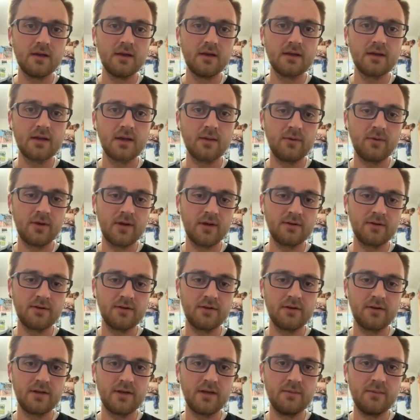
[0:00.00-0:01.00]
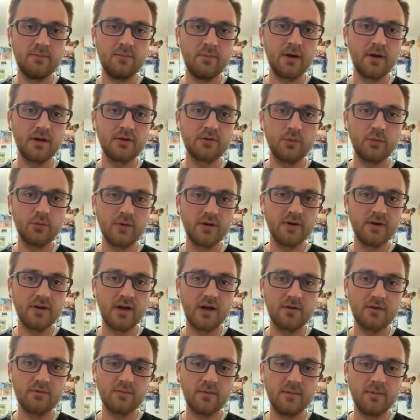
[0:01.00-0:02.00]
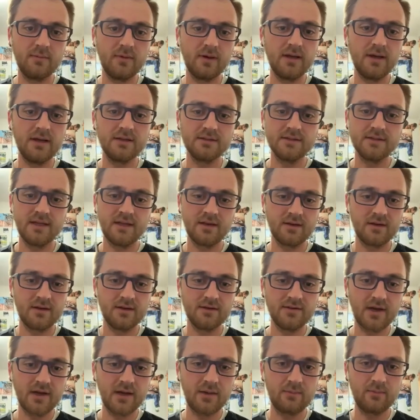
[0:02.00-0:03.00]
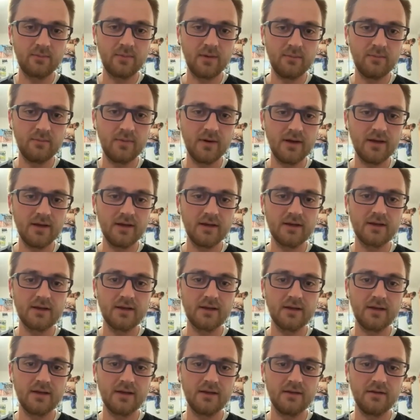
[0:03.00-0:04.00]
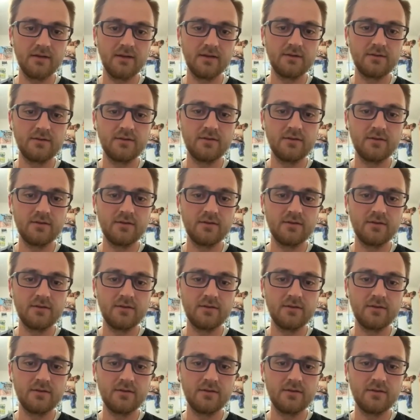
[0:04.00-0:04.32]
coming out of there and getting bucked weird off my bike and landed on top of my bike, and